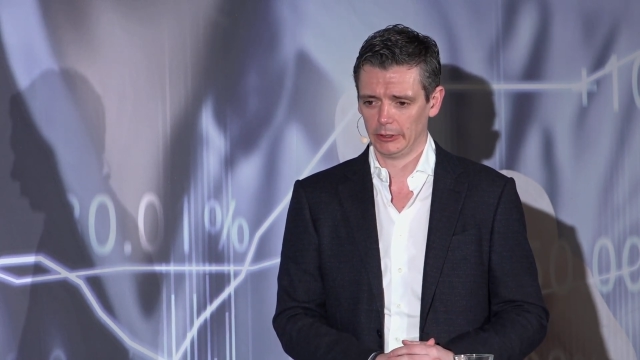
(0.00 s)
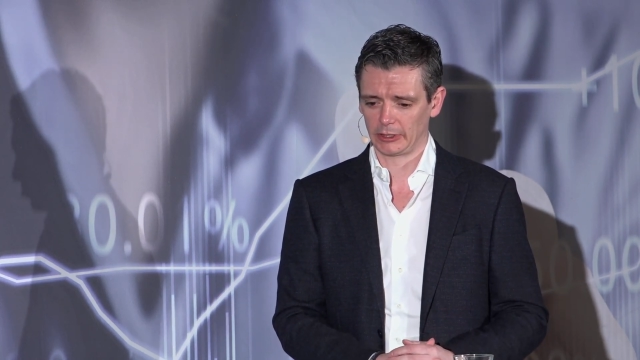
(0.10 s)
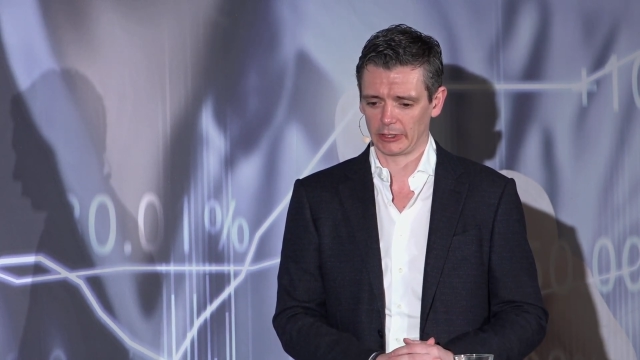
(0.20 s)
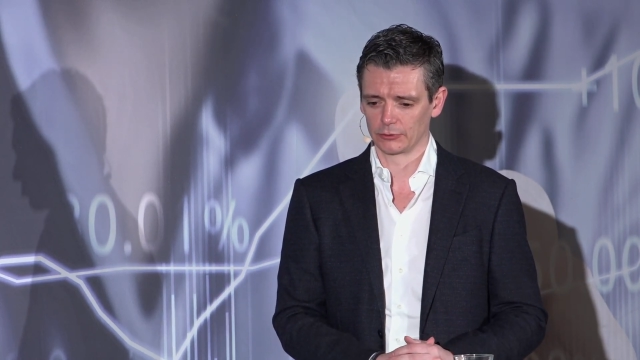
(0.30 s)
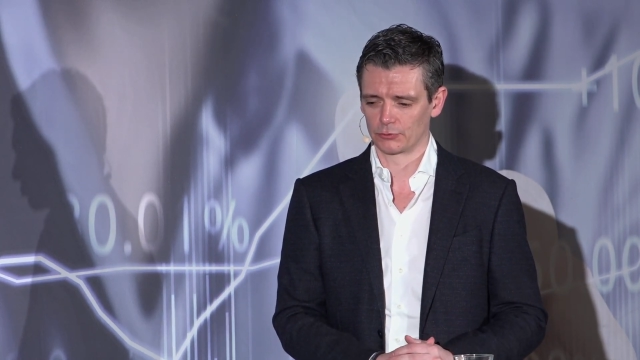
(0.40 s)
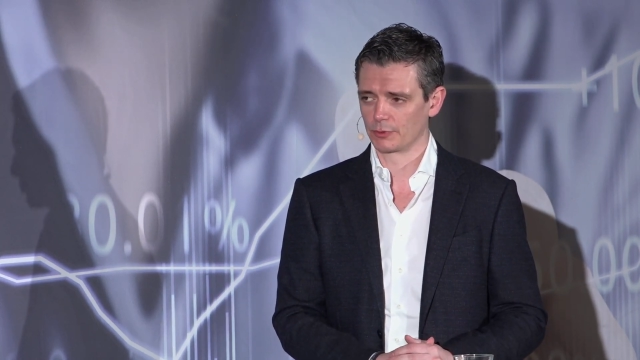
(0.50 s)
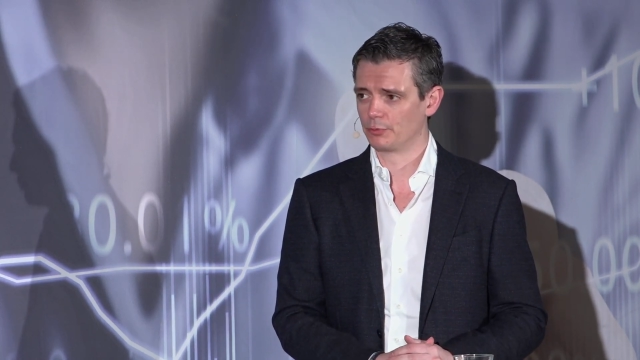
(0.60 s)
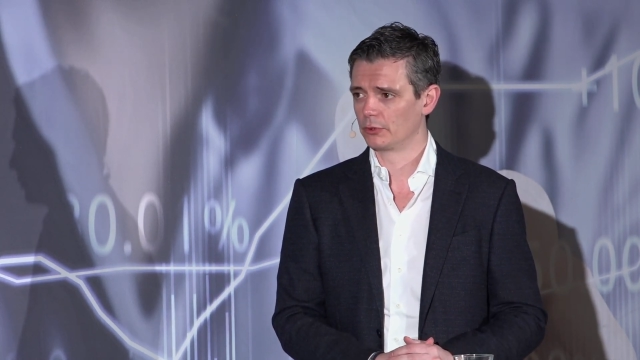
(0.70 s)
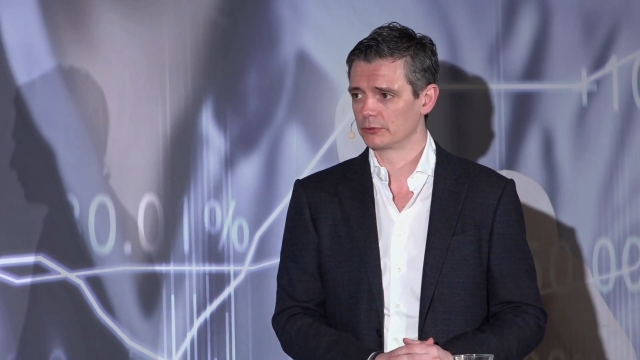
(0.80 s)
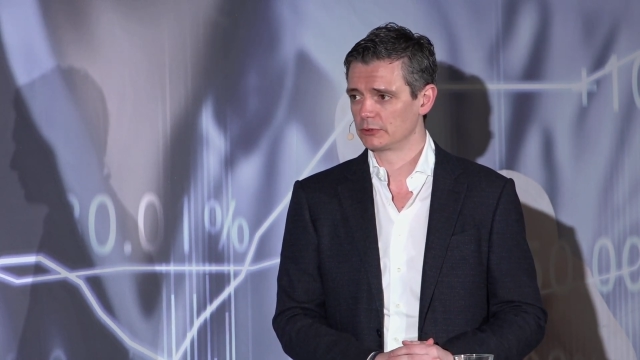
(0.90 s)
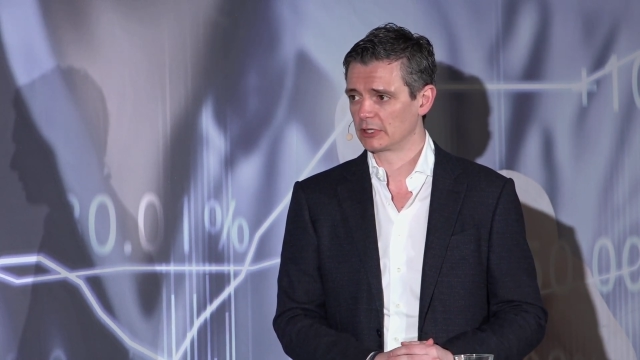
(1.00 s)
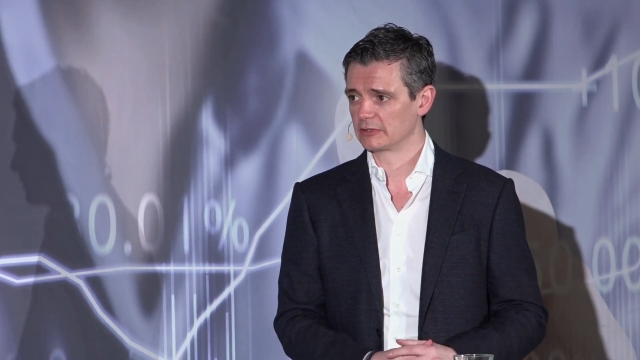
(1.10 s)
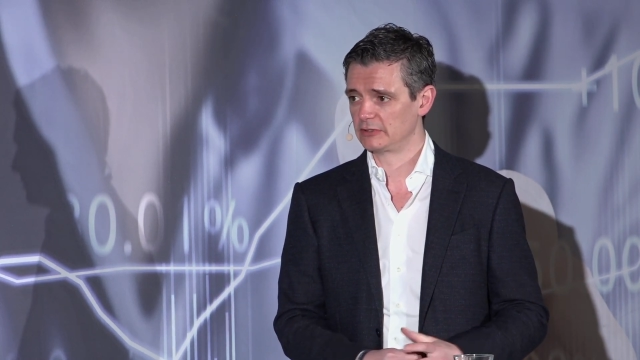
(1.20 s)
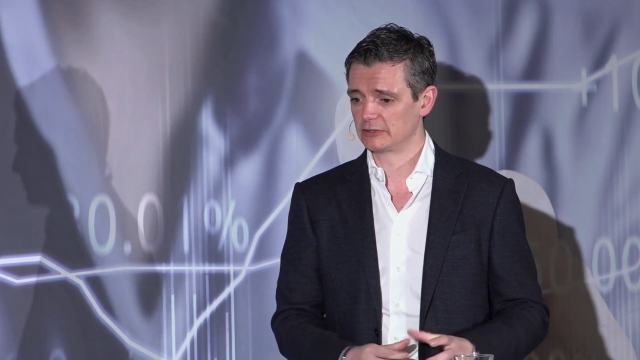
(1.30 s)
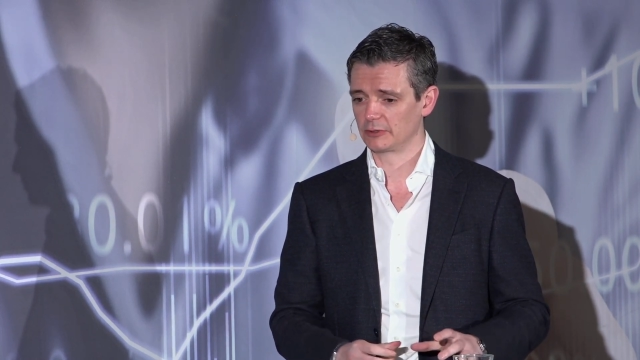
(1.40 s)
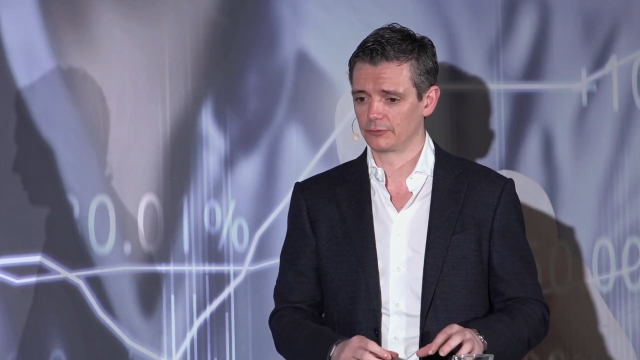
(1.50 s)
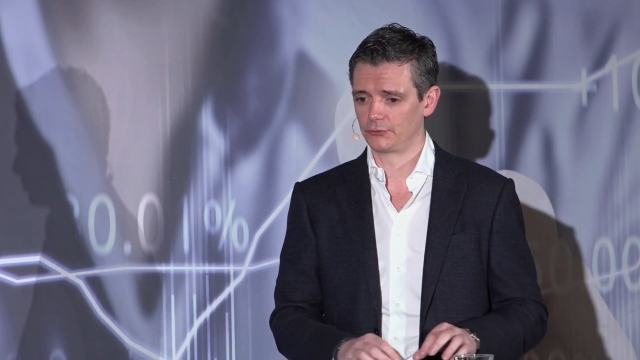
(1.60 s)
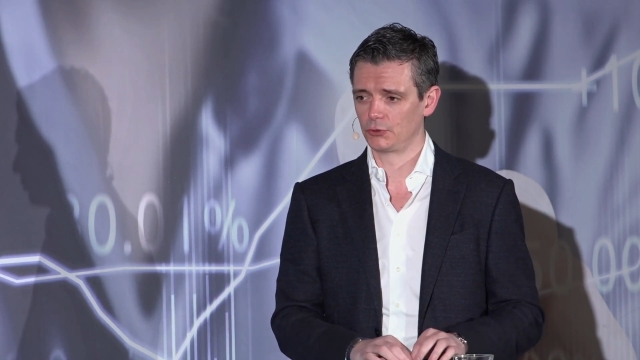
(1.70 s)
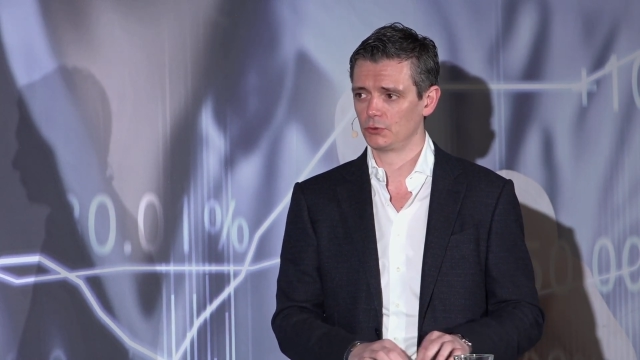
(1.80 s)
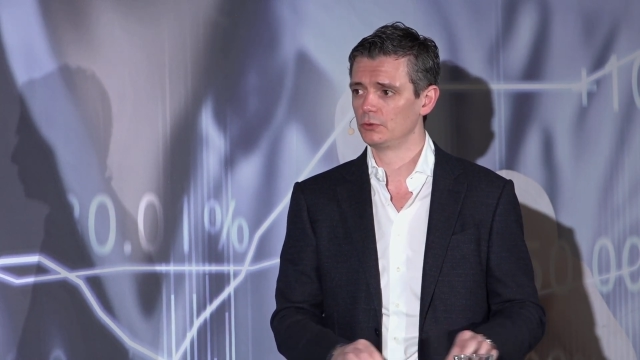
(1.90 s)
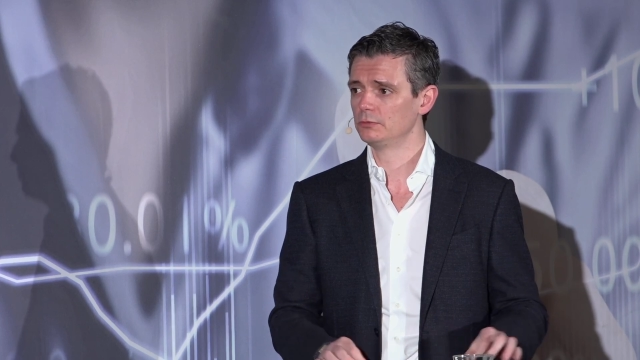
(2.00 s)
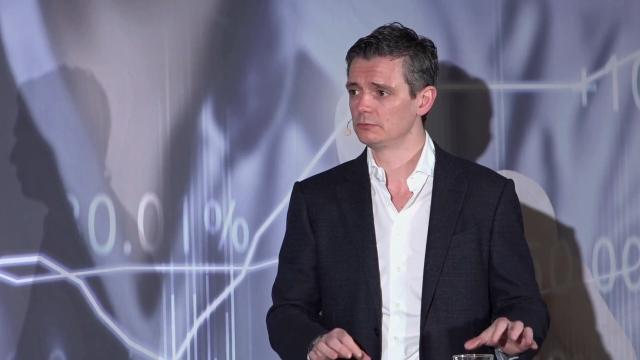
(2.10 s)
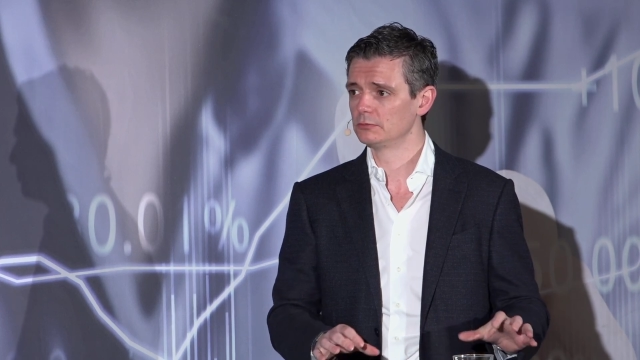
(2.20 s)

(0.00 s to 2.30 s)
kind of report, you can see some few